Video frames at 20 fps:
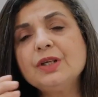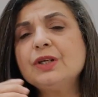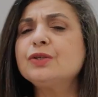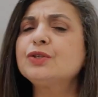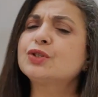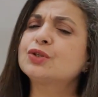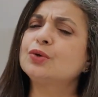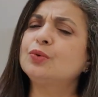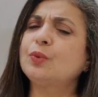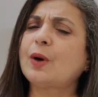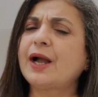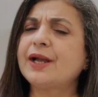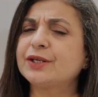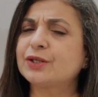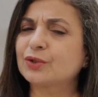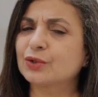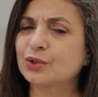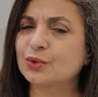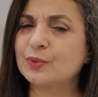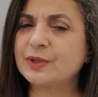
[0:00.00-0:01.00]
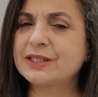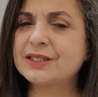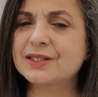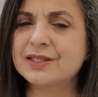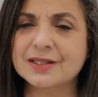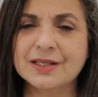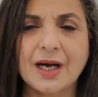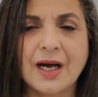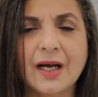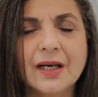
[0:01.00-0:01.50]
So why don't we
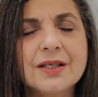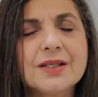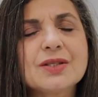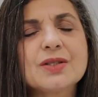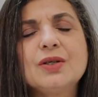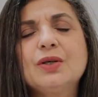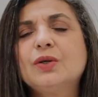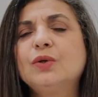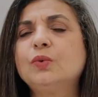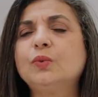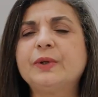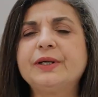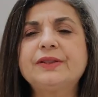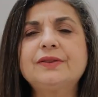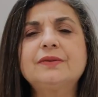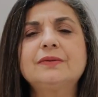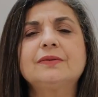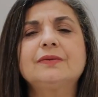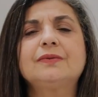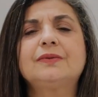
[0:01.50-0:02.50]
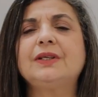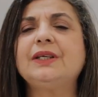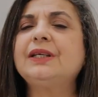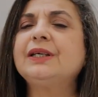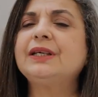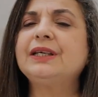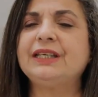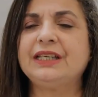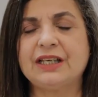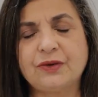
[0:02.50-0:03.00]
start with the
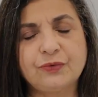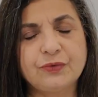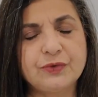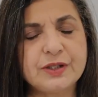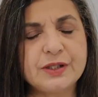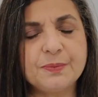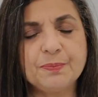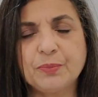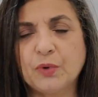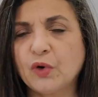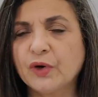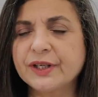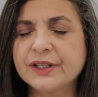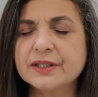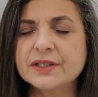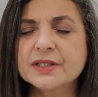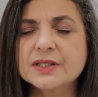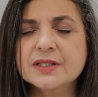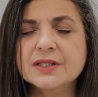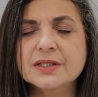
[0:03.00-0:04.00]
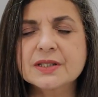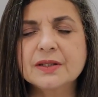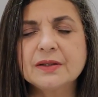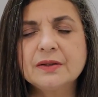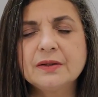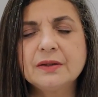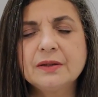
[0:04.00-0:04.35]
EFT points?